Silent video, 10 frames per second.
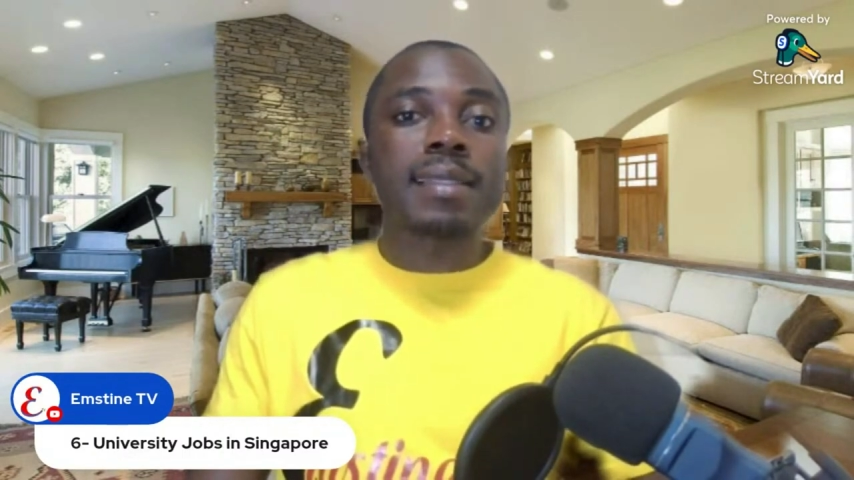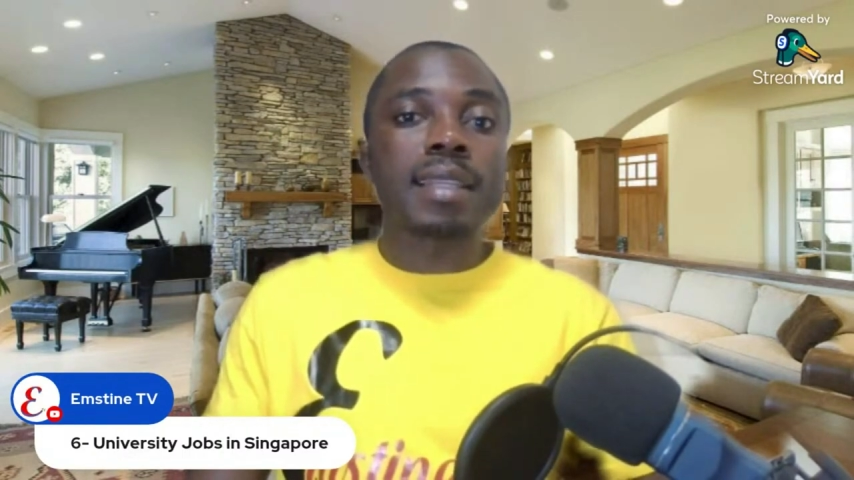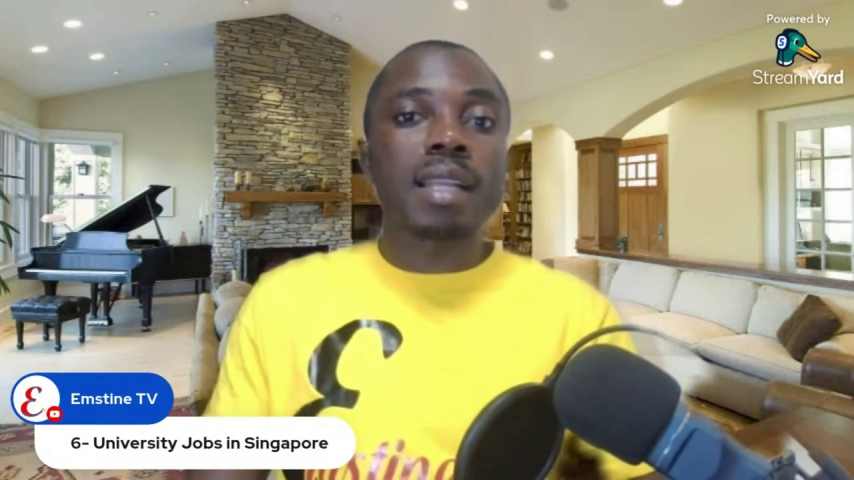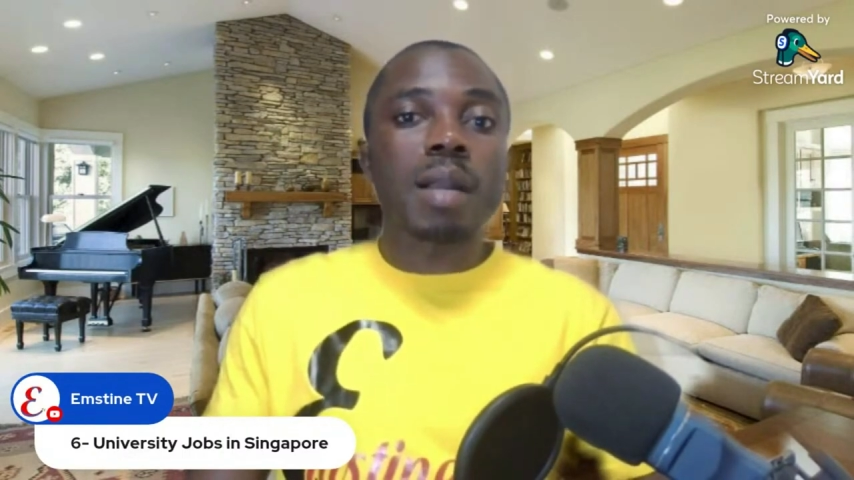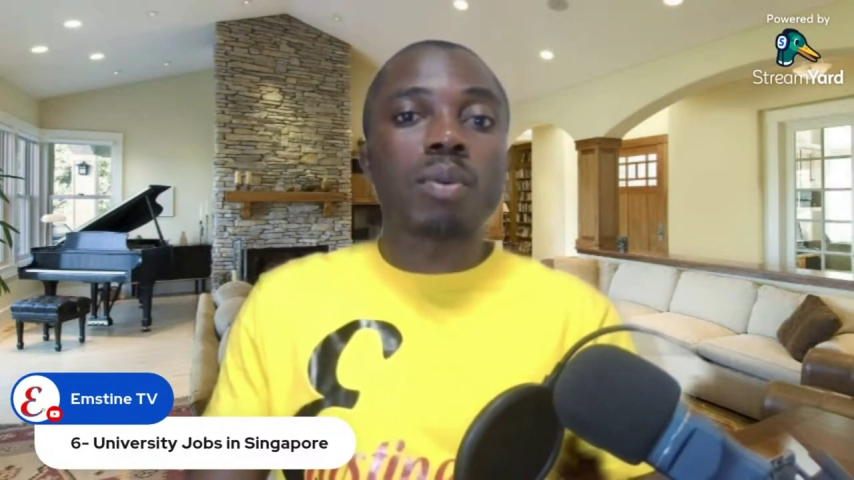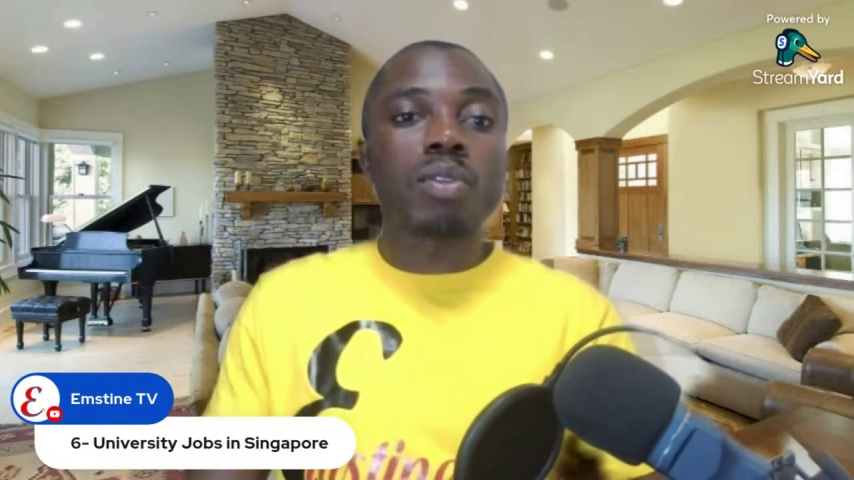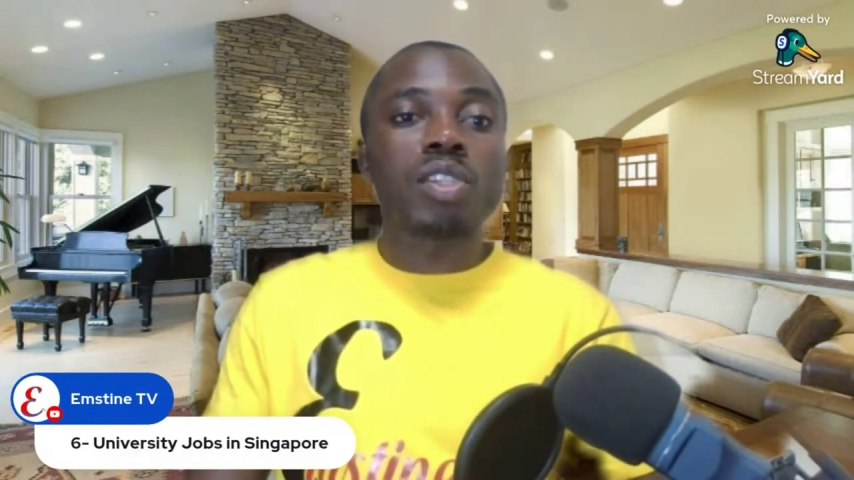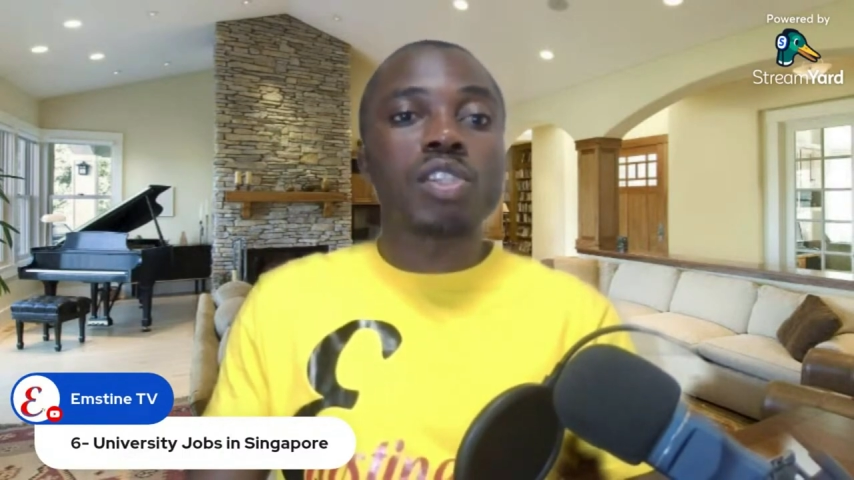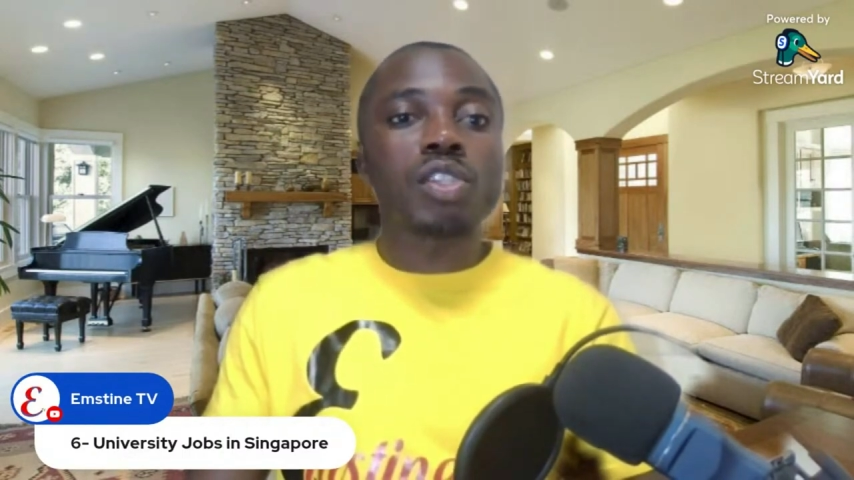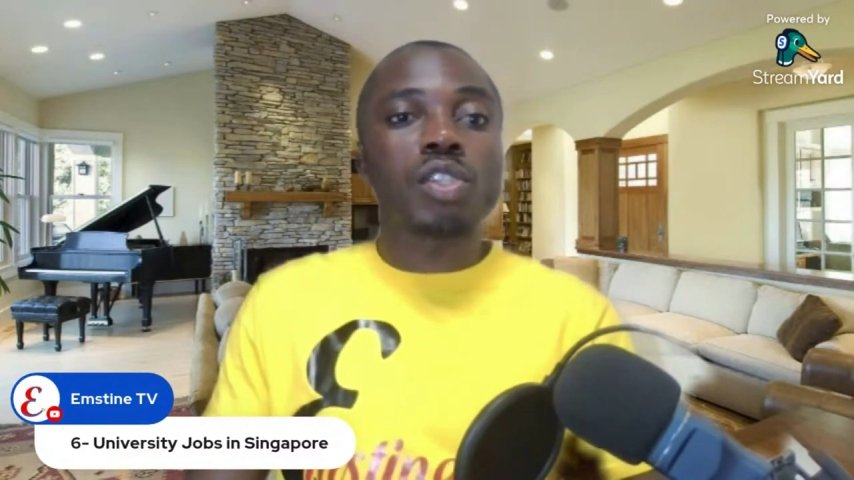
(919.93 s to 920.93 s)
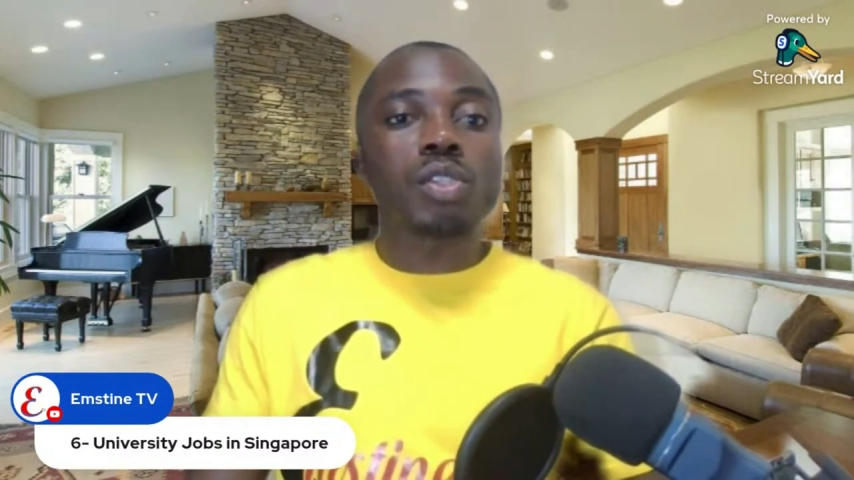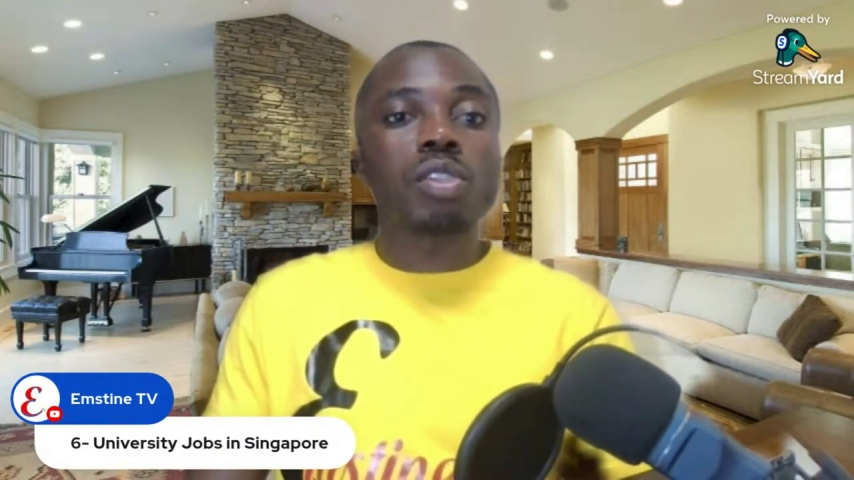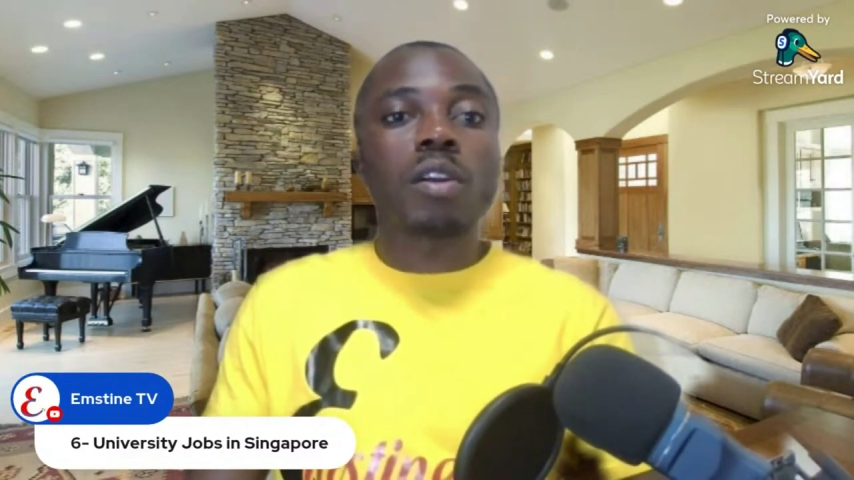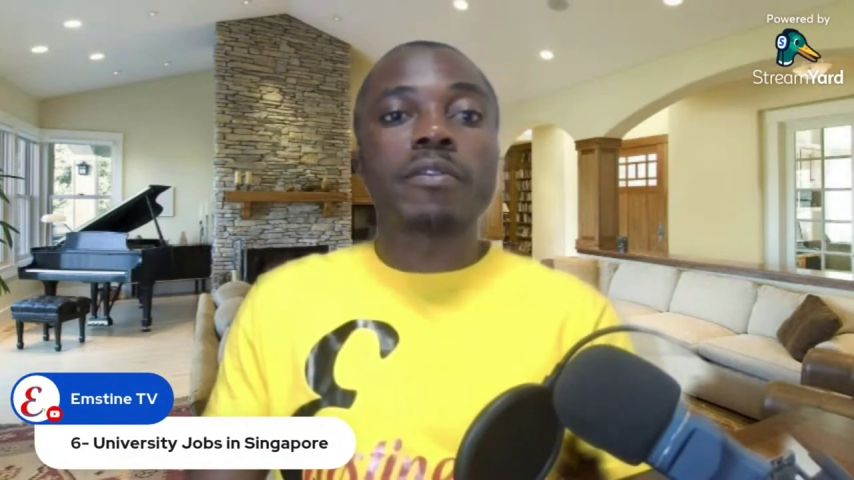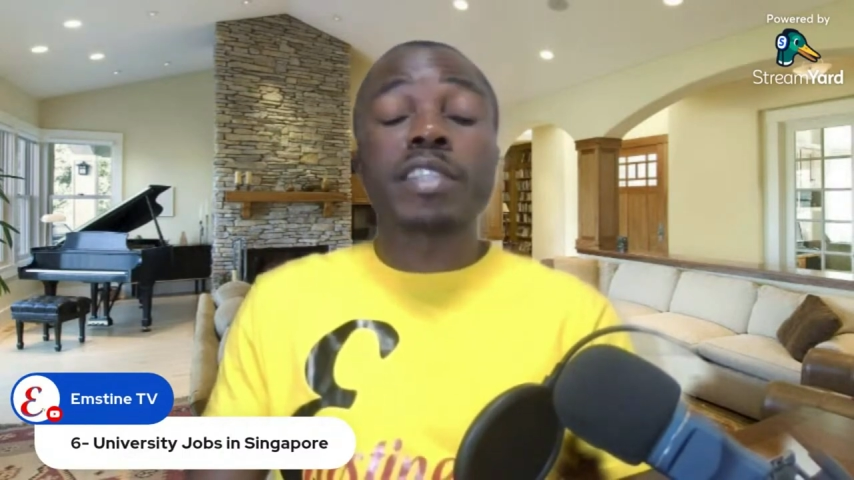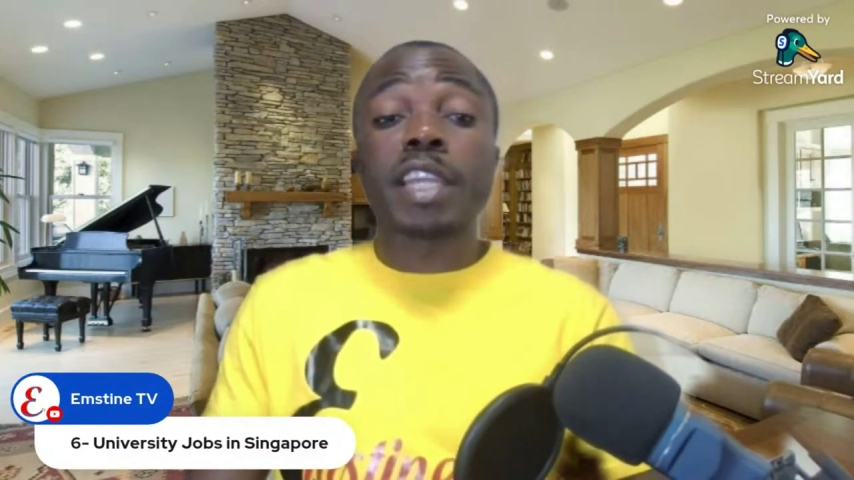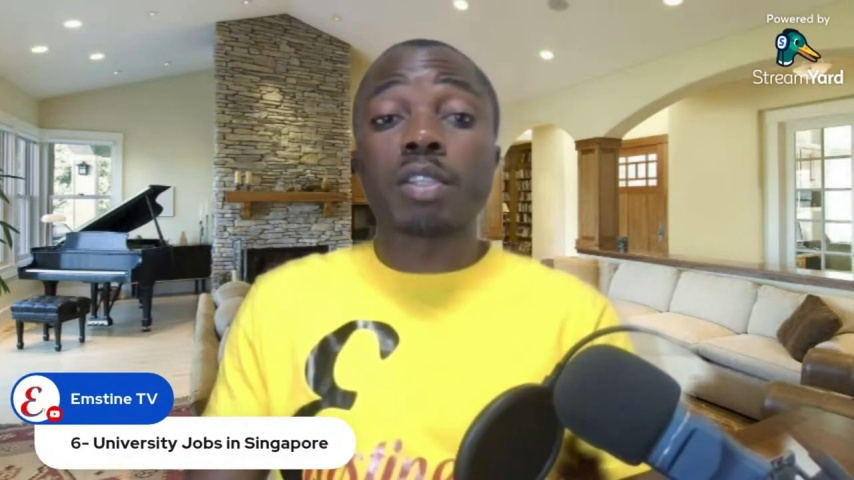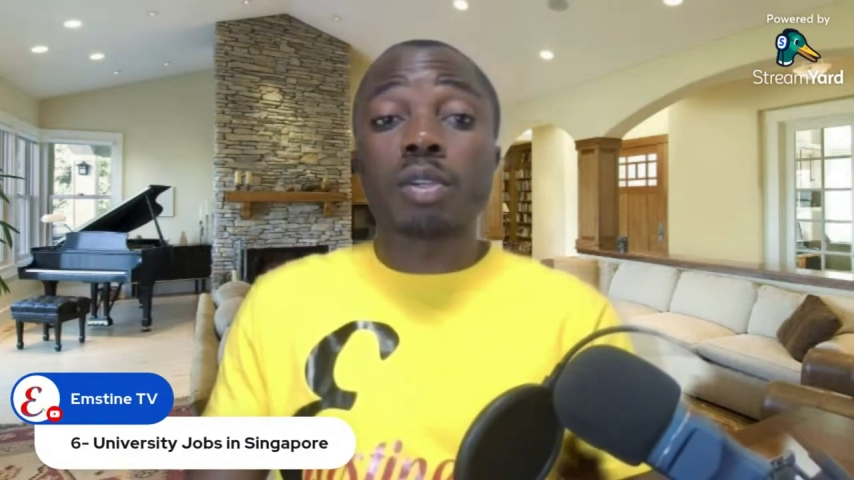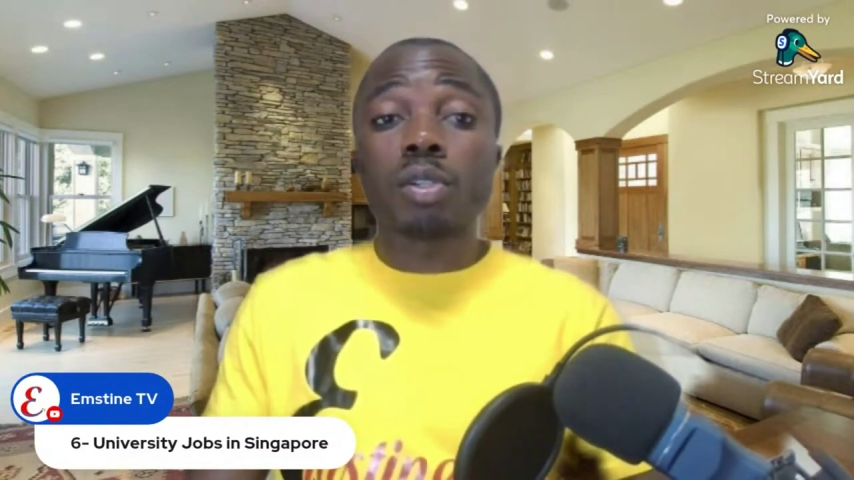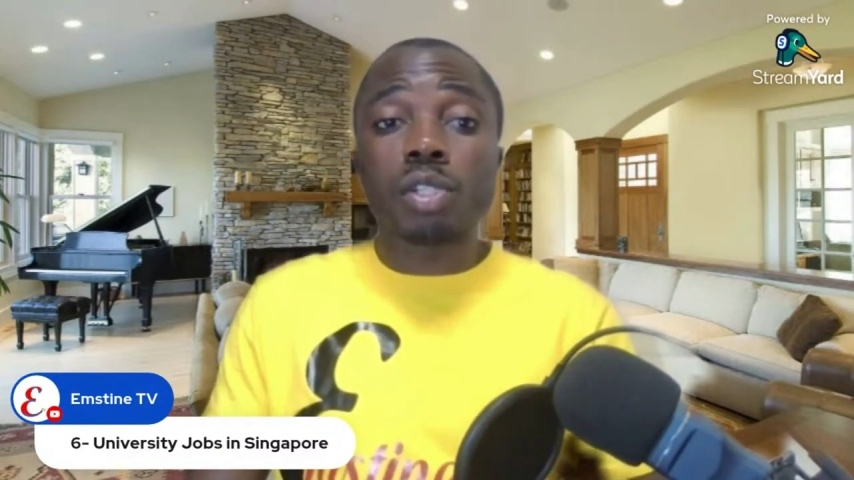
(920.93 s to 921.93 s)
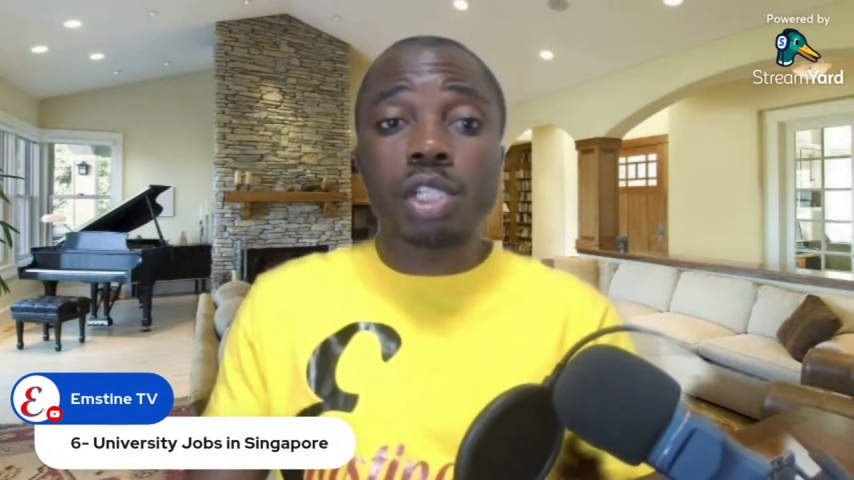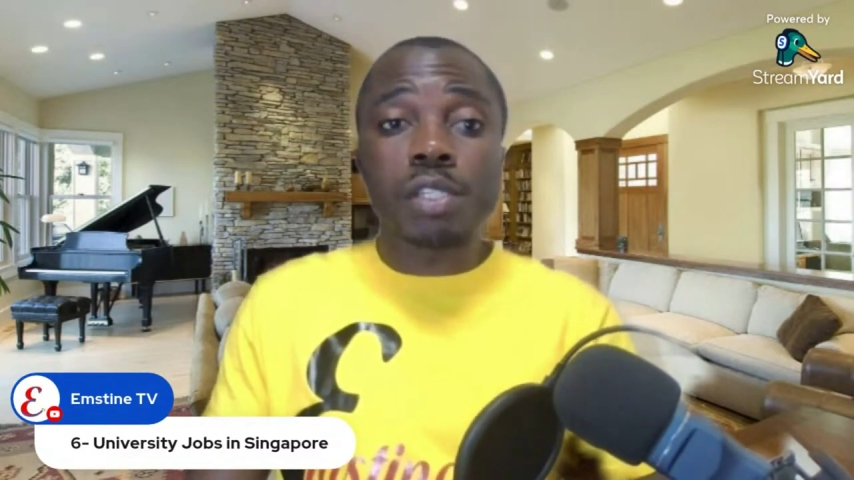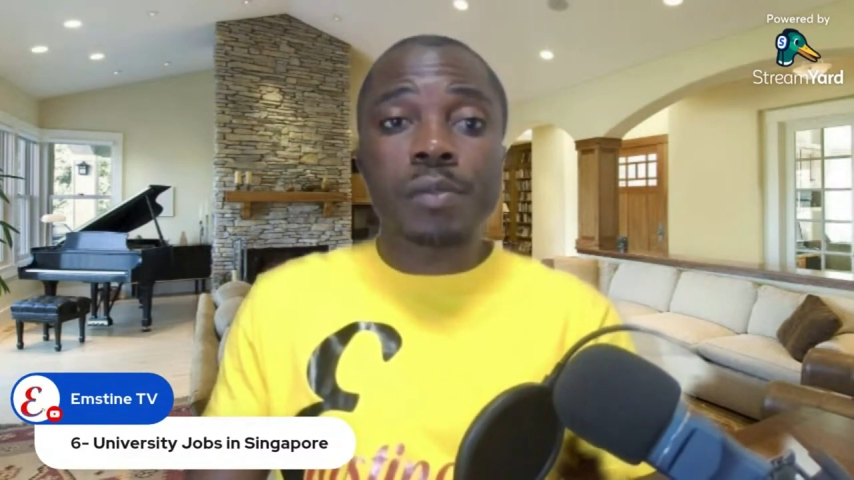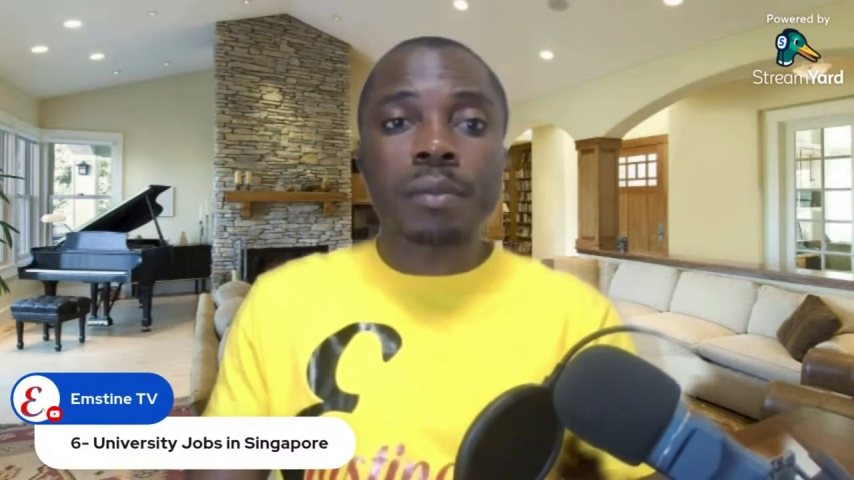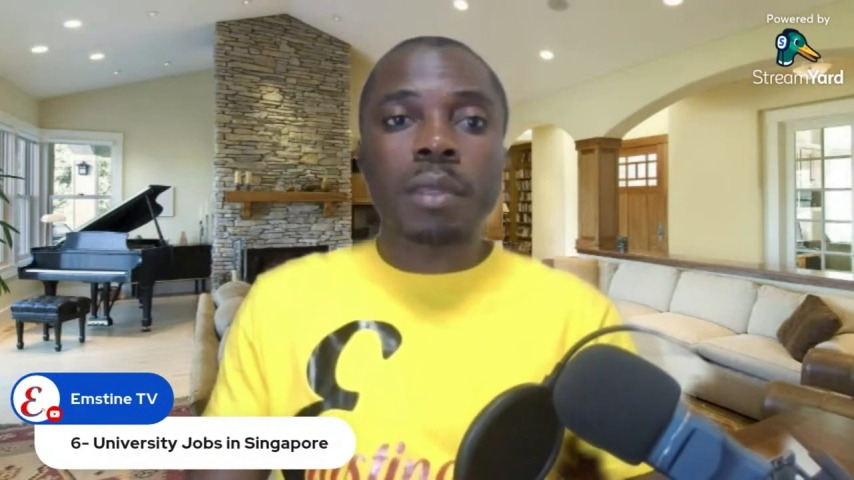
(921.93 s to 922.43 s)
Singapore Institute of Technology,